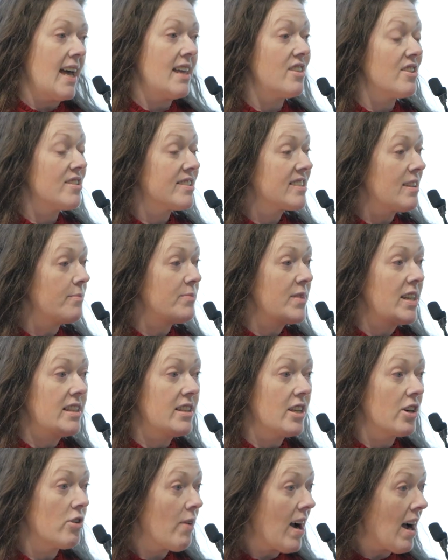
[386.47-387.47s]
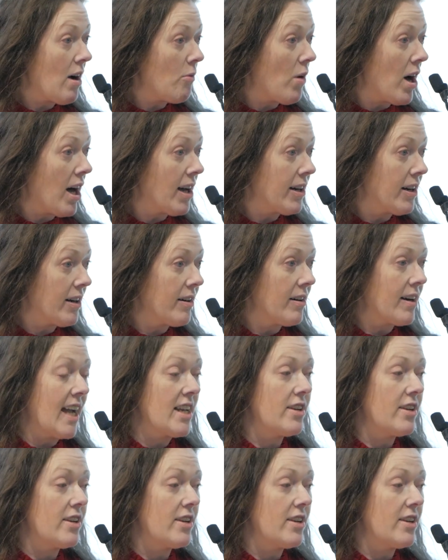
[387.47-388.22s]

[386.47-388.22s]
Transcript: and there's something in the groundwater